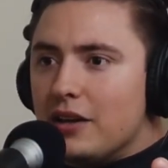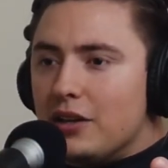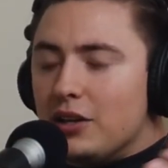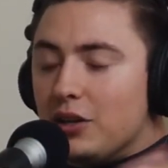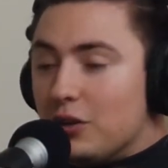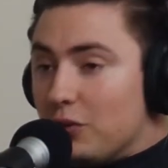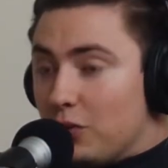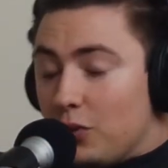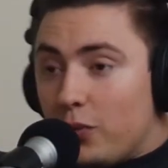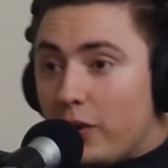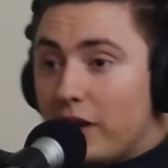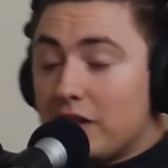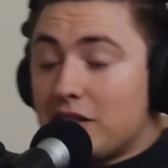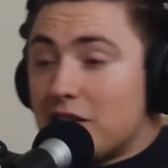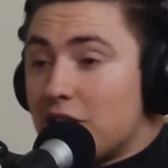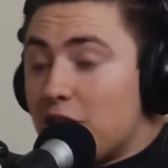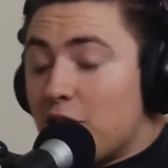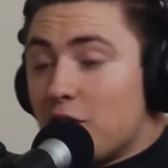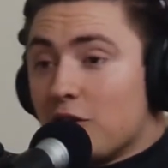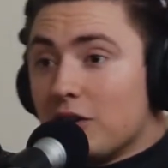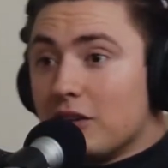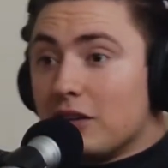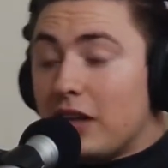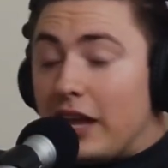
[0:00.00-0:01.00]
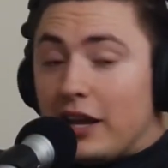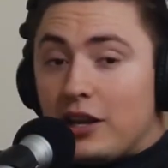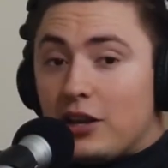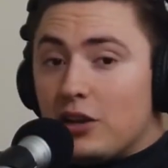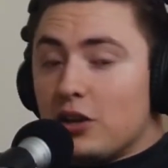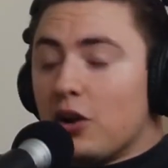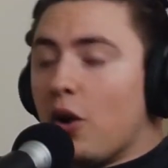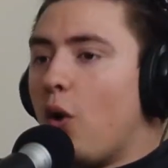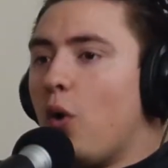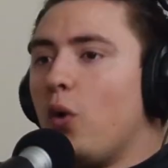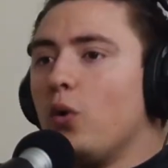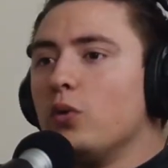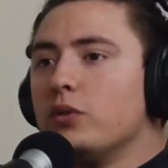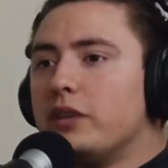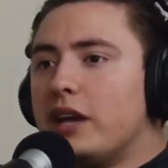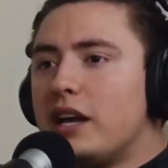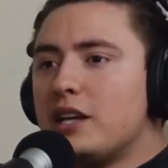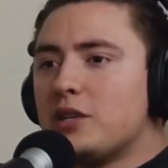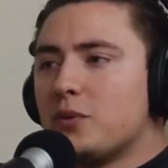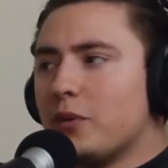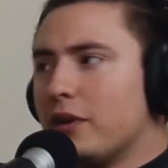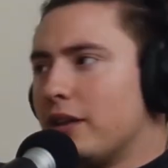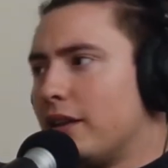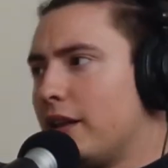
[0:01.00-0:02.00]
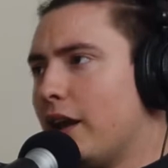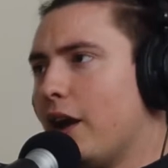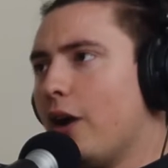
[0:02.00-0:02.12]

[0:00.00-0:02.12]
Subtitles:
the rest of your like a whole days with.